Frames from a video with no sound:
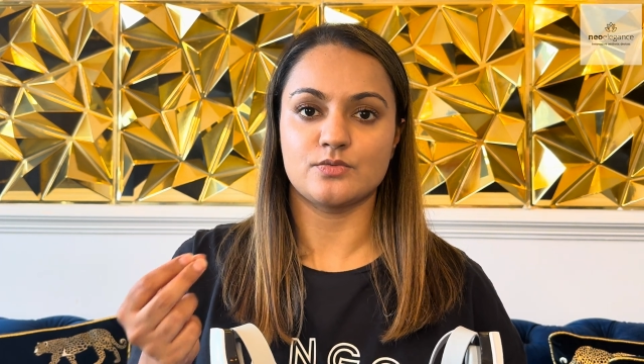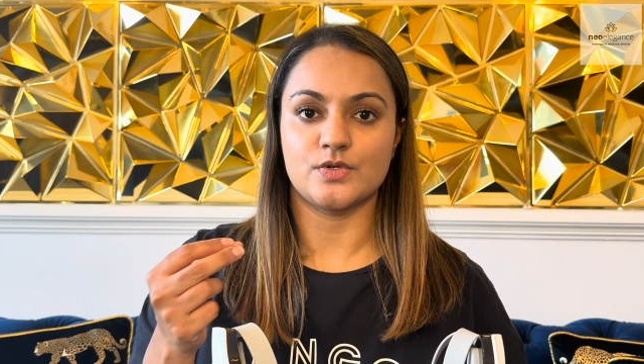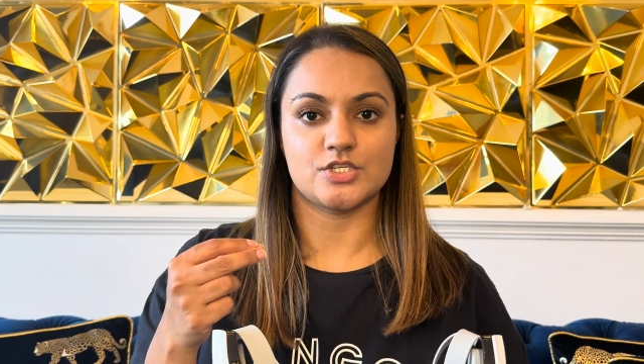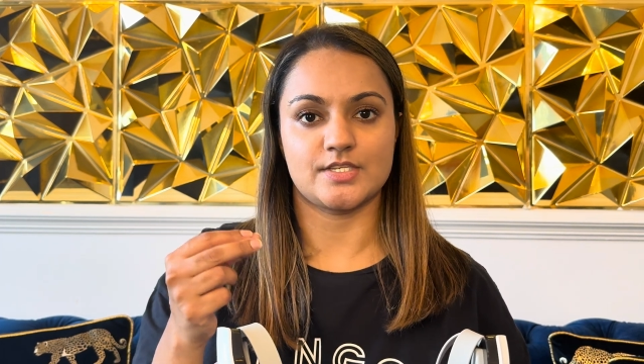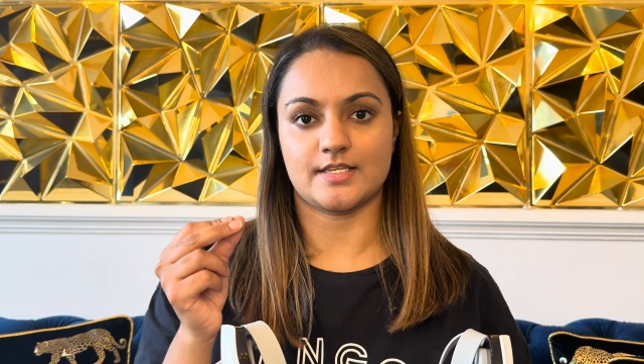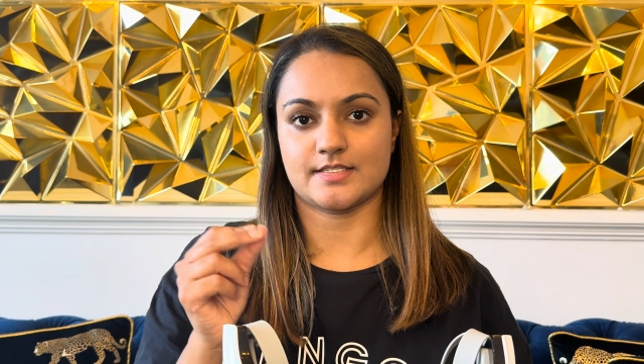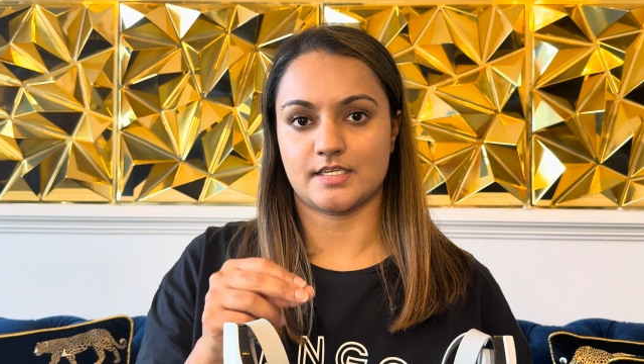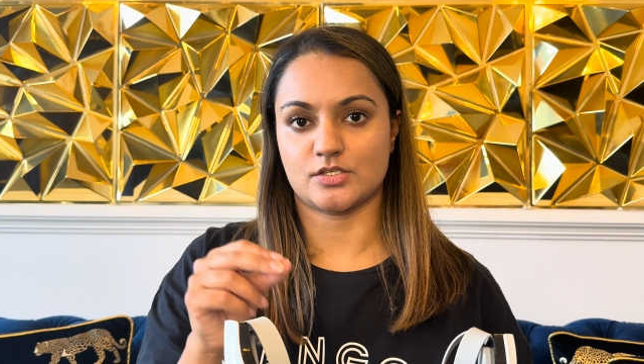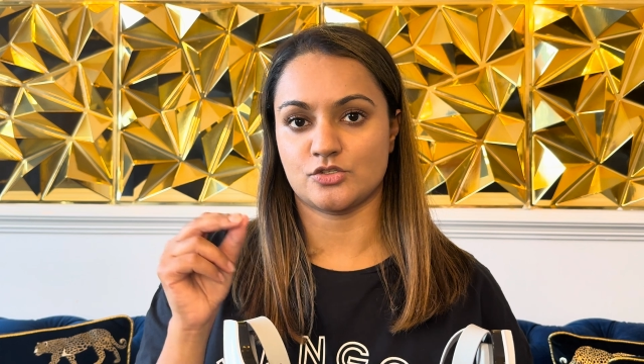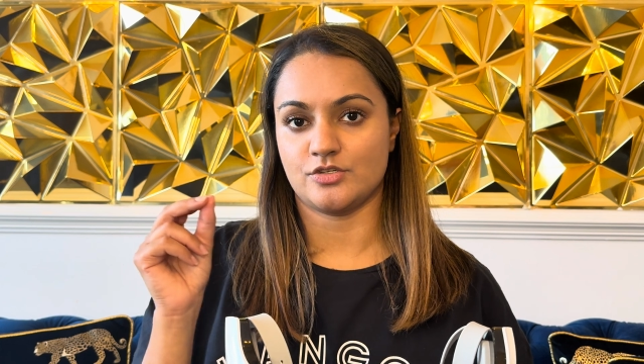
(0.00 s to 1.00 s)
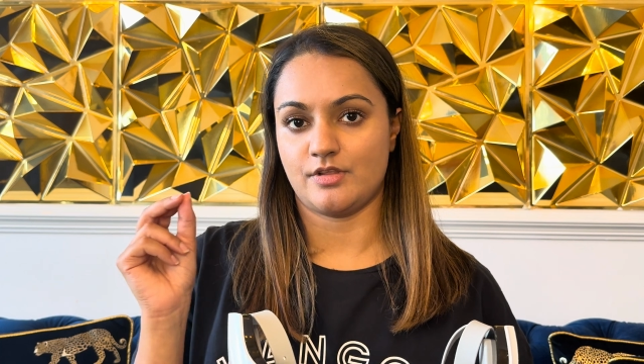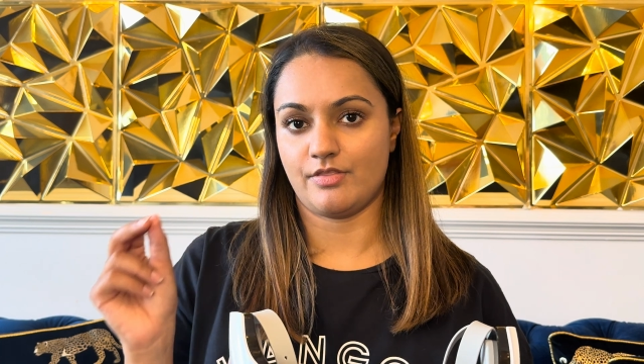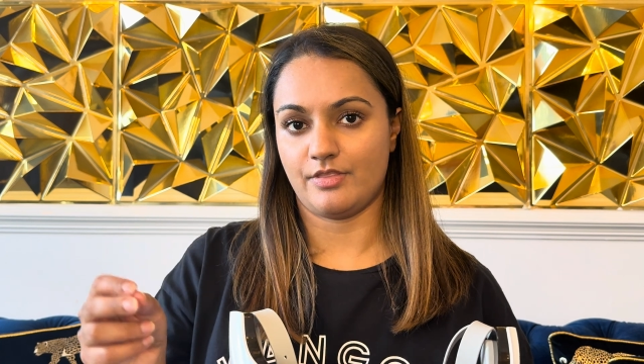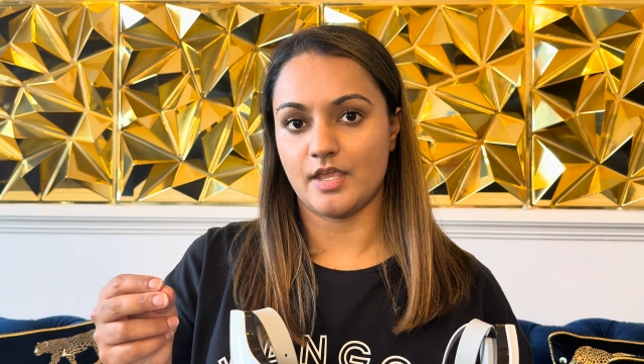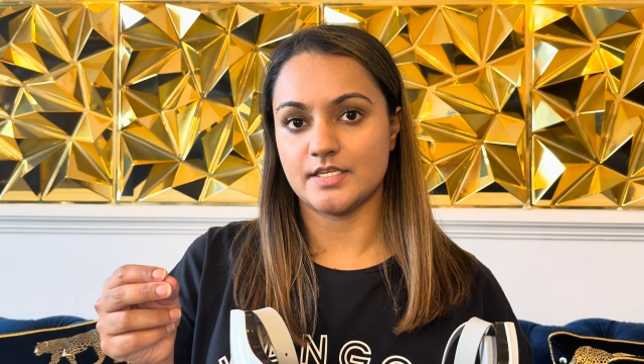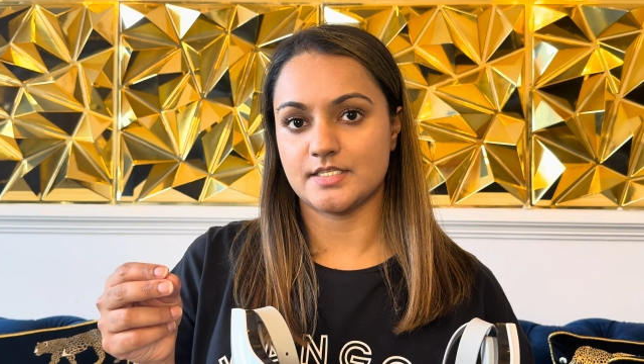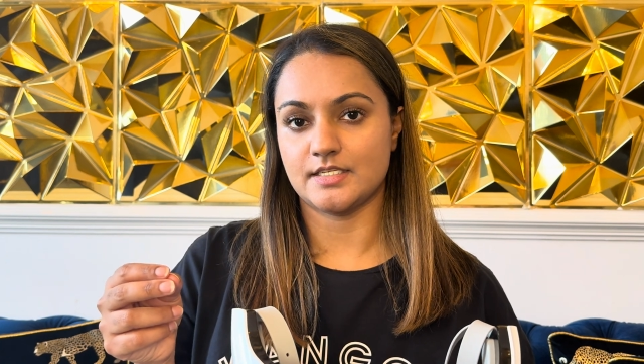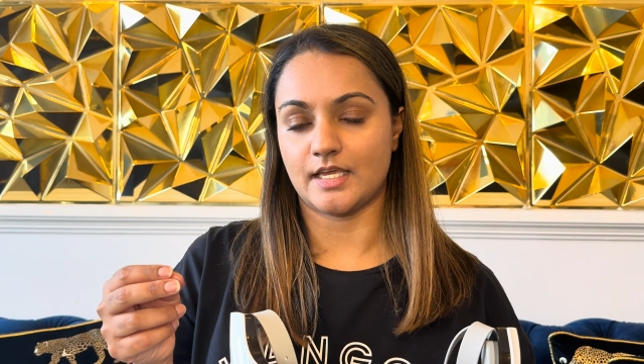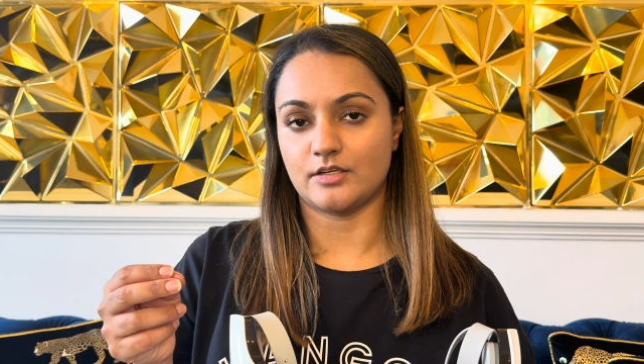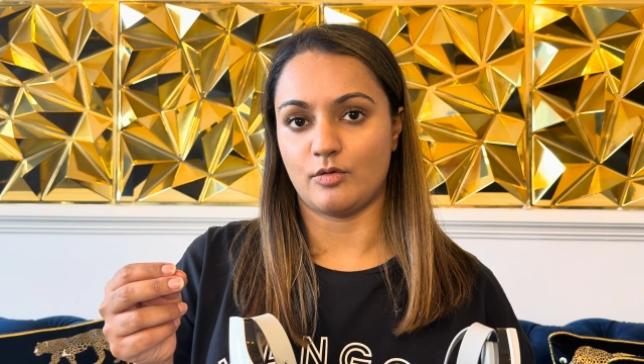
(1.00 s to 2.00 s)
which is at 630
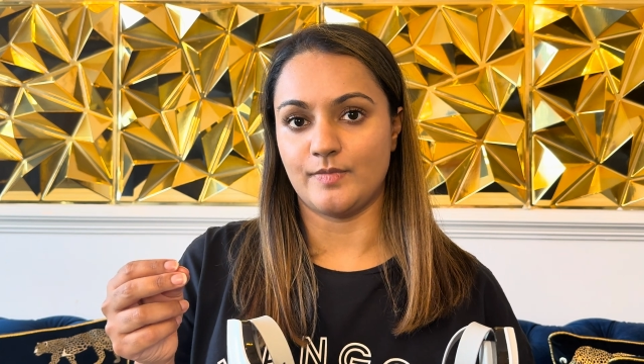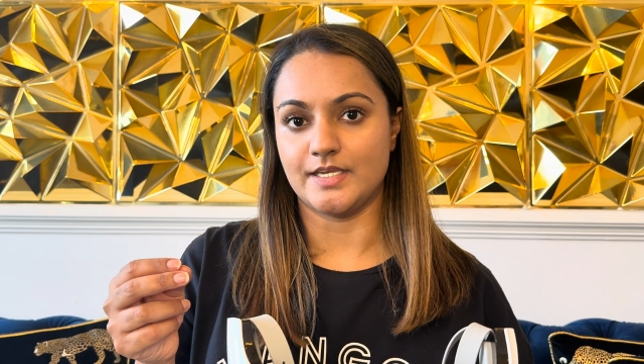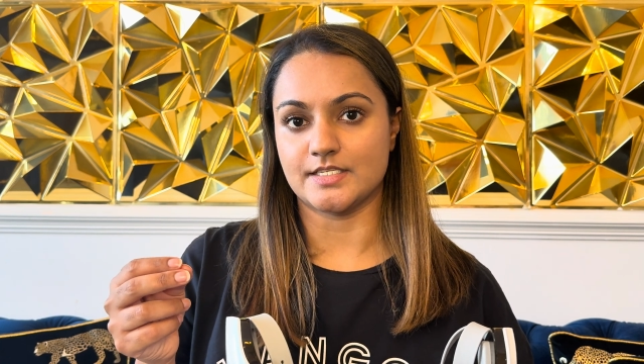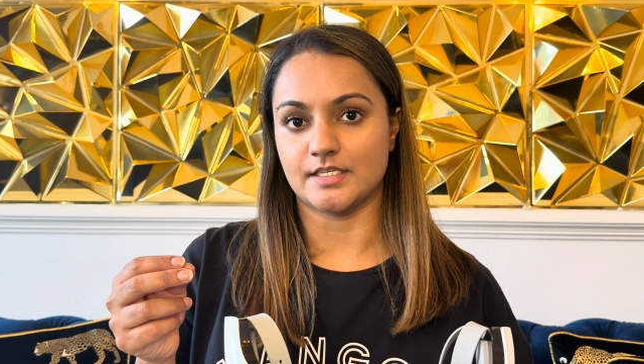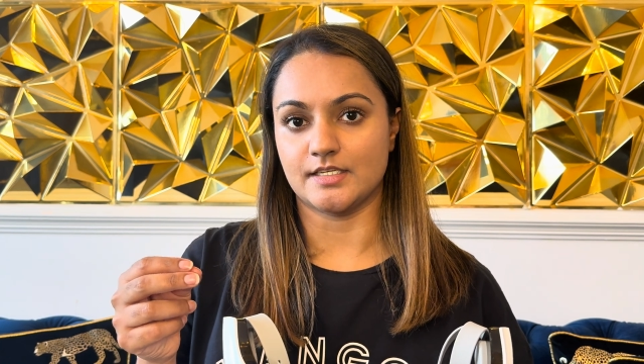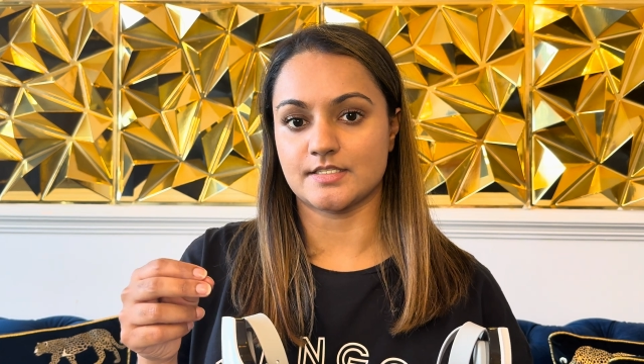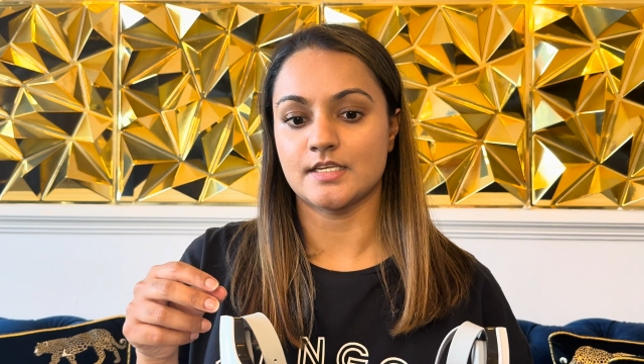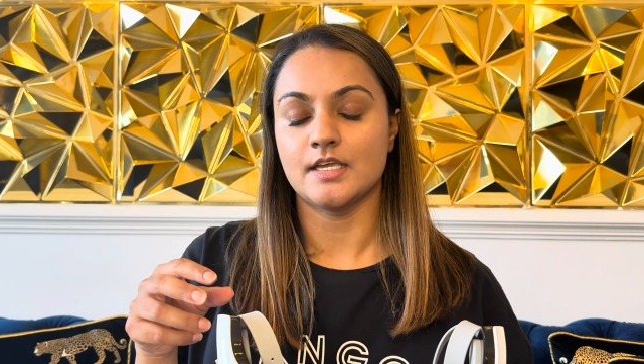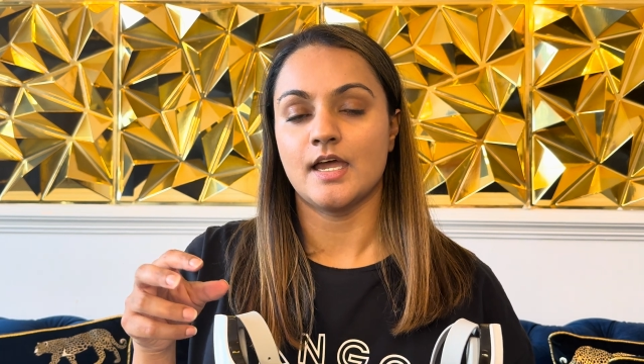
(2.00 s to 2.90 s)
nanometers,